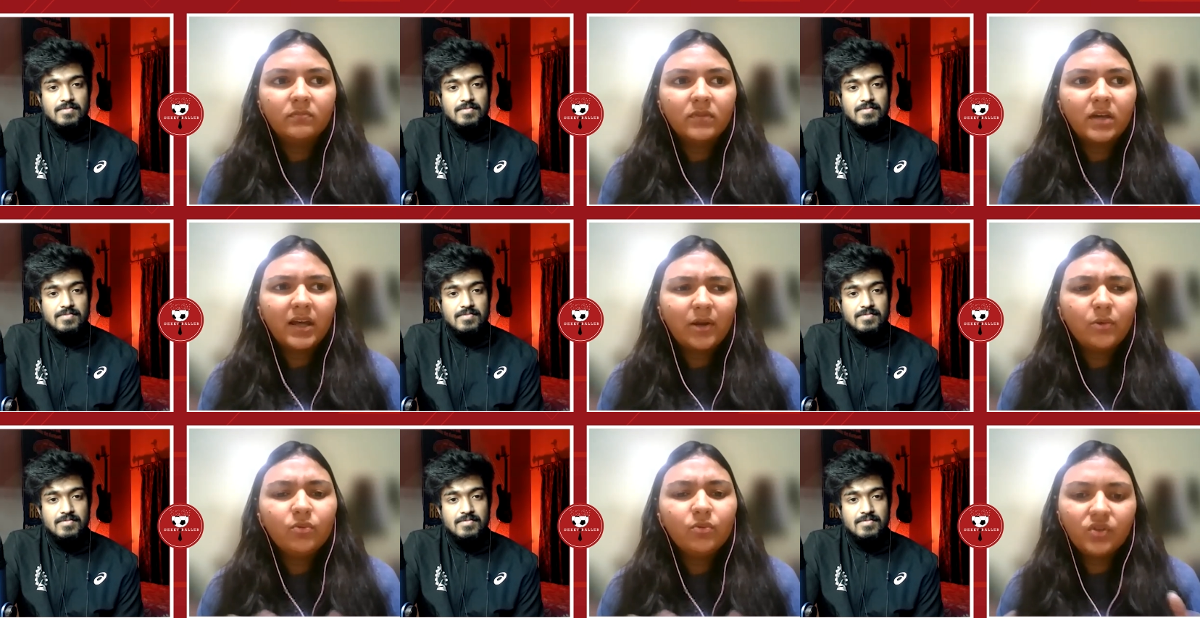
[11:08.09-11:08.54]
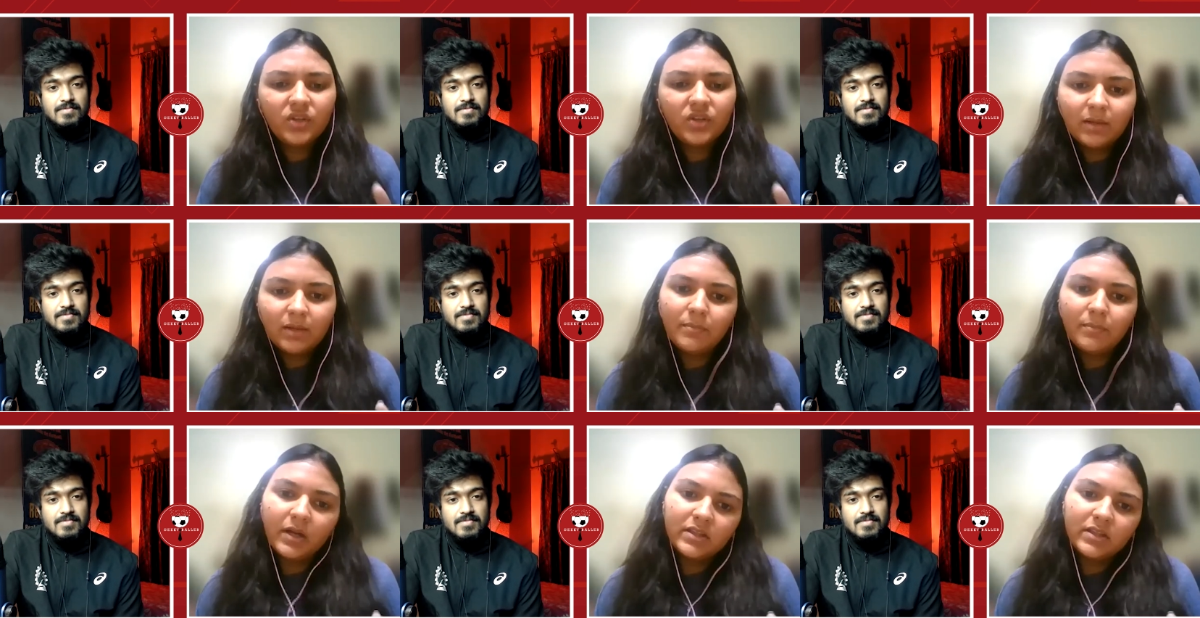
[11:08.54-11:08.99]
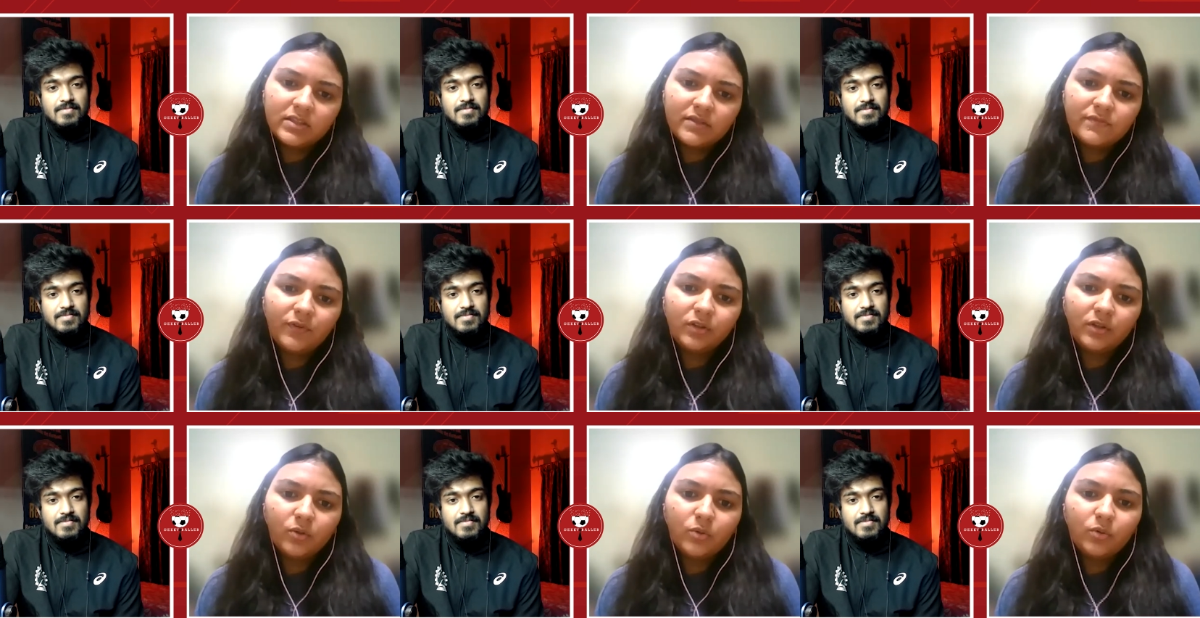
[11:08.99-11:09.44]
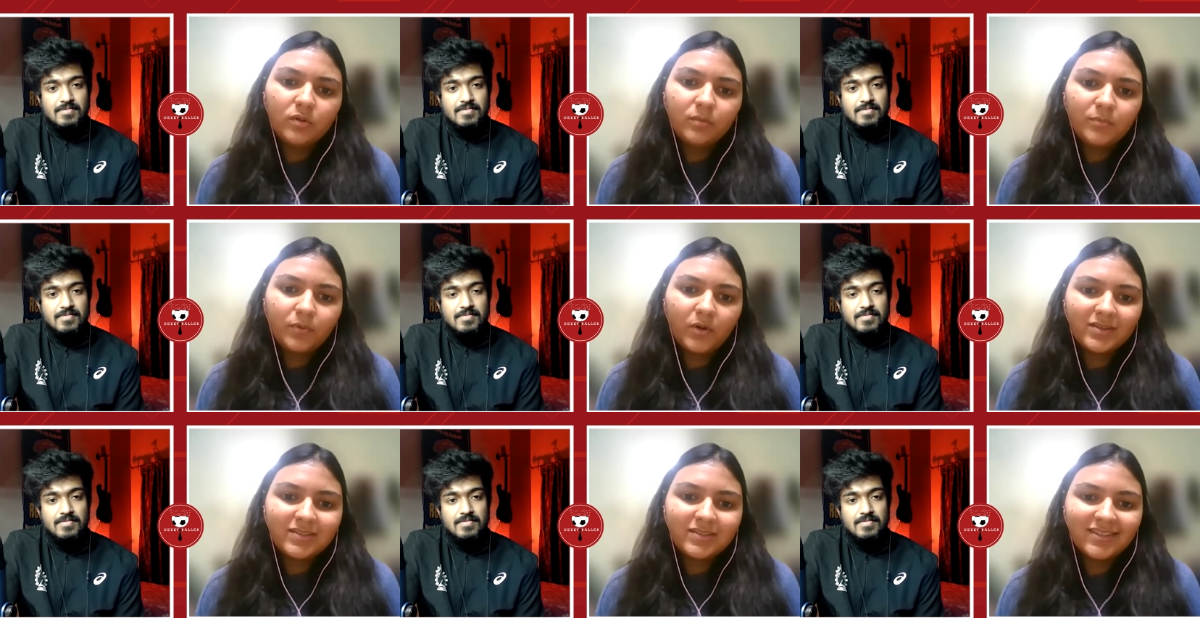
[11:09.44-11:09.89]
Speaker 1: around three months for the whole
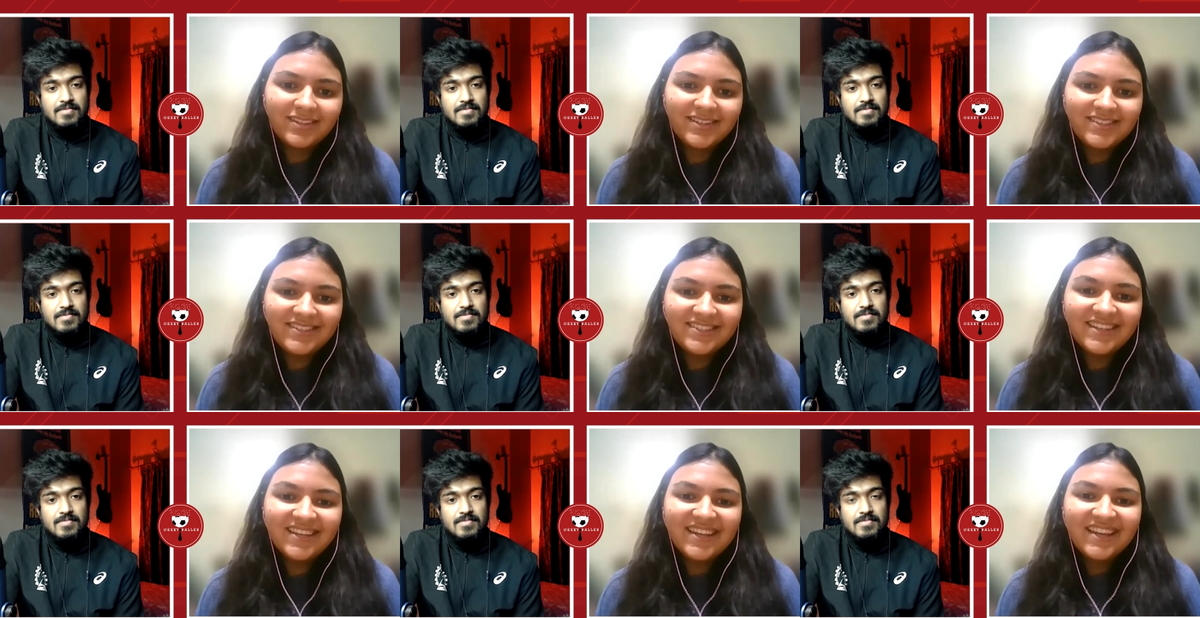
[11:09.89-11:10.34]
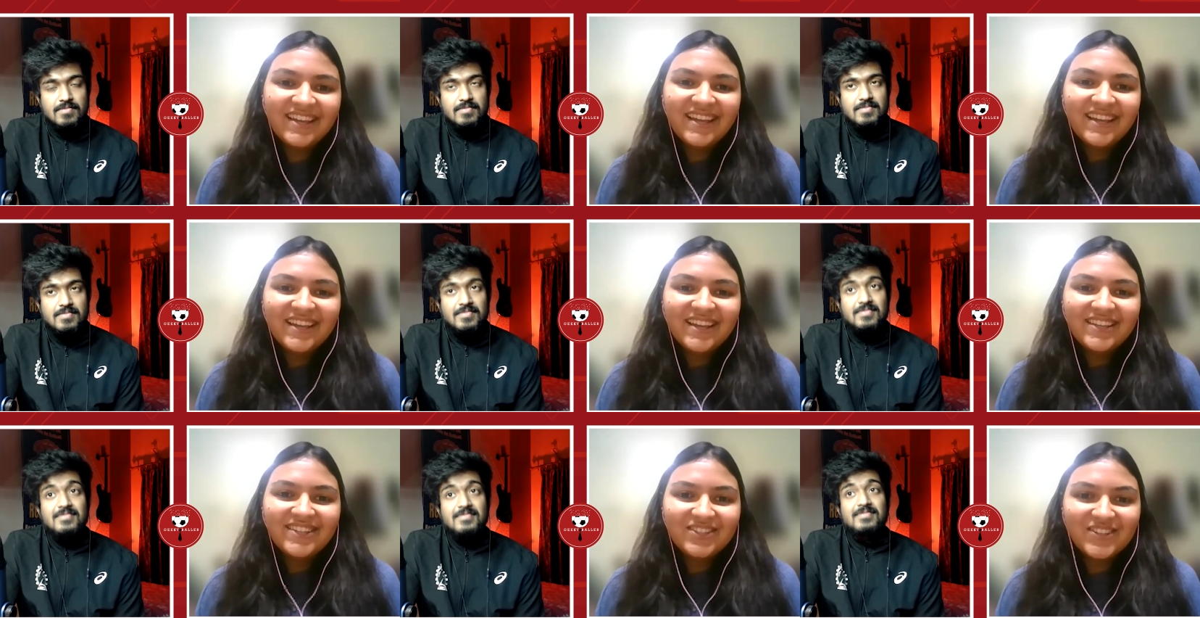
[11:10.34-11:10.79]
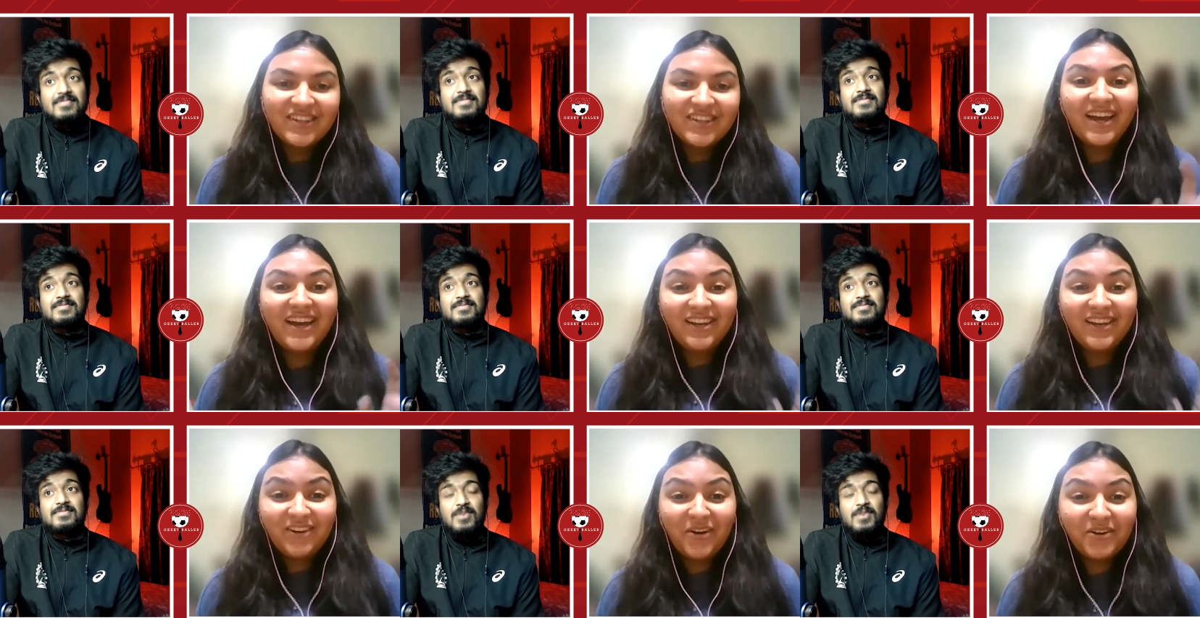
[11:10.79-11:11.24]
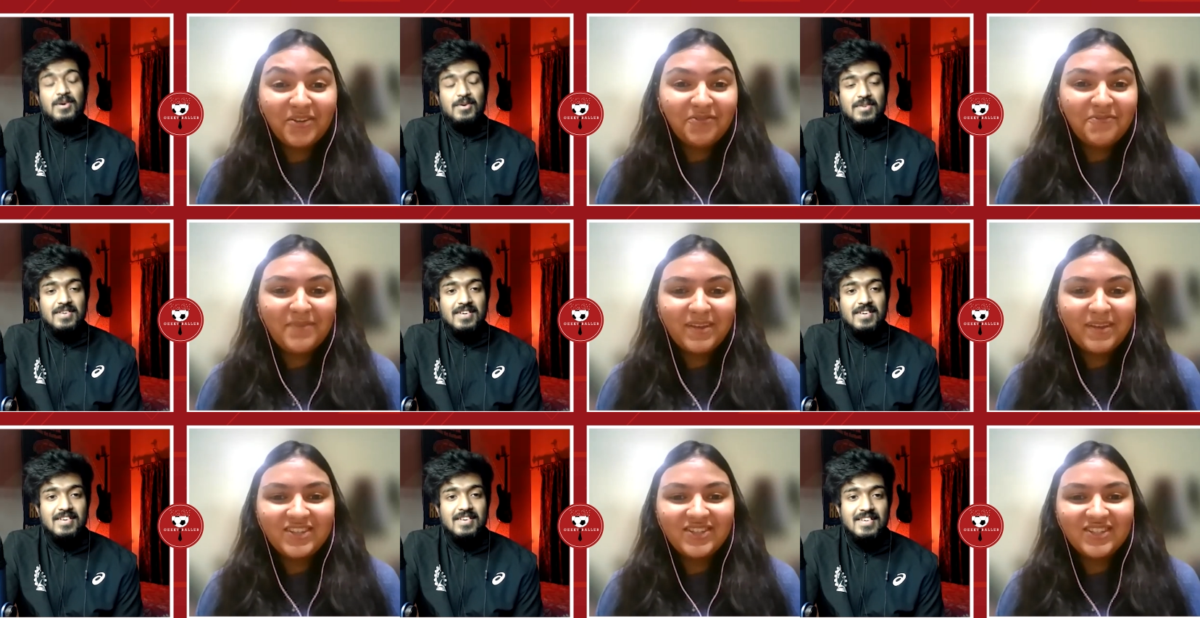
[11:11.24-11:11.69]
process so yeah a lot wow.
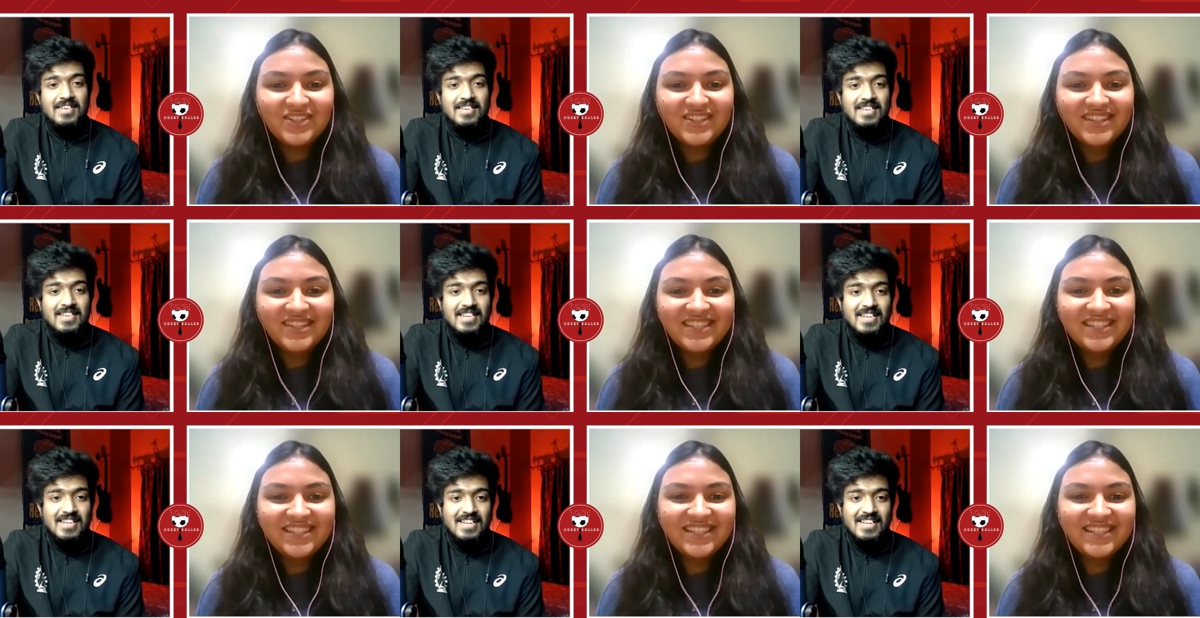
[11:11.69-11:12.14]
of patience